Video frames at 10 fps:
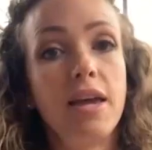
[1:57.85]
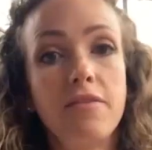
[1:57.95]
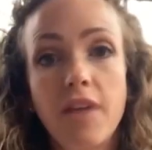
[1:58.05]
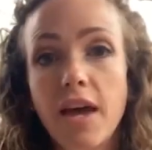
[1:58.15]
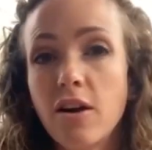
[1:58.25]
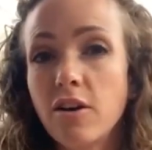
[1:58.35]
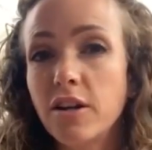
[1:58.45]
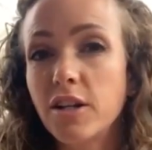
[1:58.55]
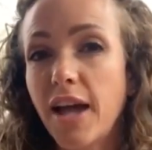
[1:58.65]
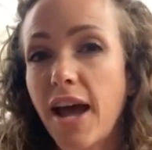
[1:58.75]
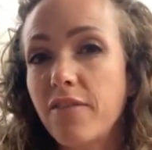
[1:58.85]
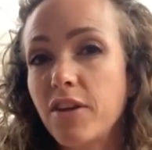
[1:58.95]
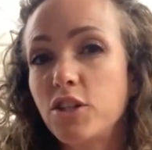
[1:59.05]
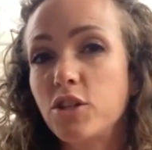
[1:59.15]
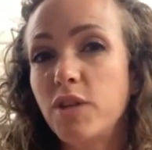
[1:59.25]
If they are
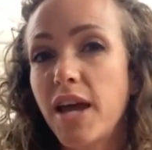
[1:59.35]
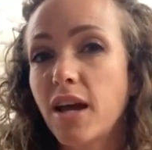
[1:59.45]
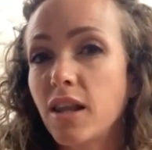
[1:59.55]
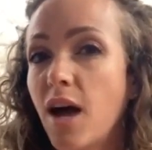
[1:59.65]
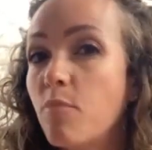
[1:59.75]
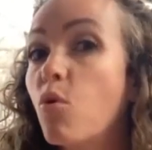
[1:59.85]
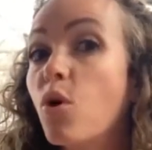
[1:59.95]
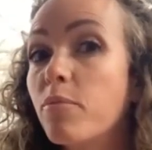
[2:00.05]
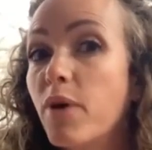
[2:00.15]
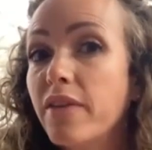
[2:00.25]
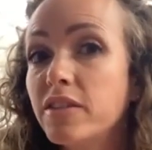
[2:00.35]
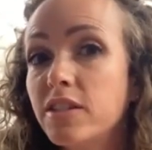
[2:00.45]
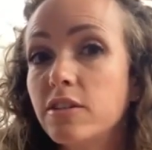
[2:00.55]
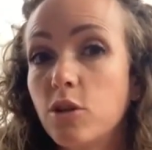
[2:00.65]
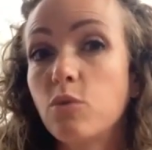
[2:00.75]
having to take a lot more
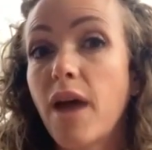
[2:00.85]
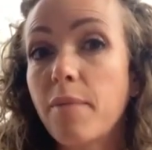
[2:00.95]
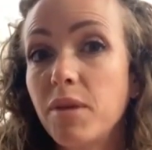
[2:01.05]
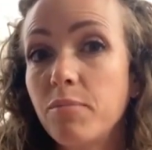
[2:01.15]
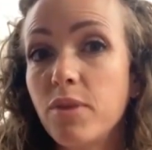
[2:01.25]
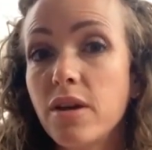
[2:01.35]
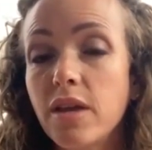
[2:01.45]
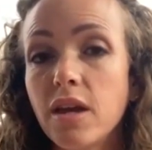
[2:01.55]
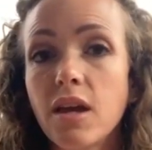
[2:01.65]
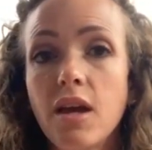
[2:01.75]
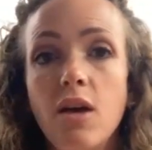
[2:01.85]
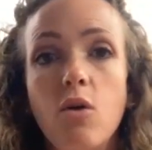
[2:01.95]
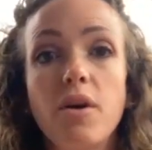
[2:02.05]
breaths, so rapid breathing, or